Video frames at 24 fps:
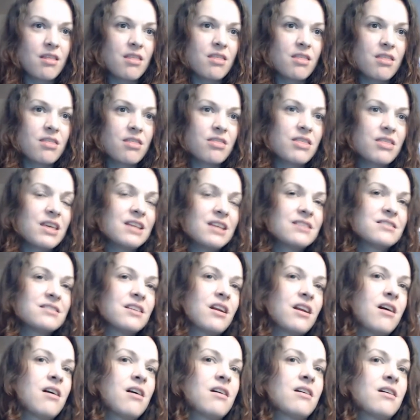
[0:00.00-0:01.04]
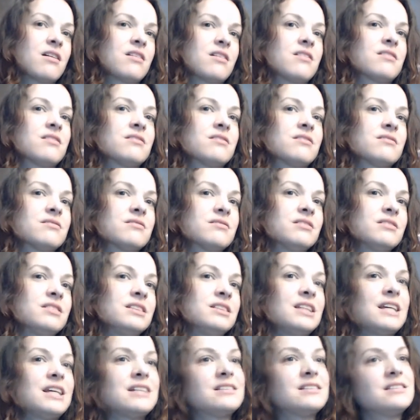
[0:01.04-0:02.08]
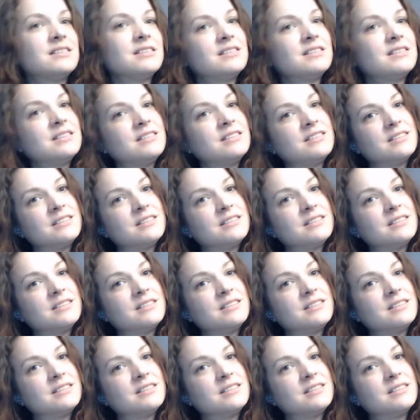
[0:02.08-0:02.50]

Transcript: things that are less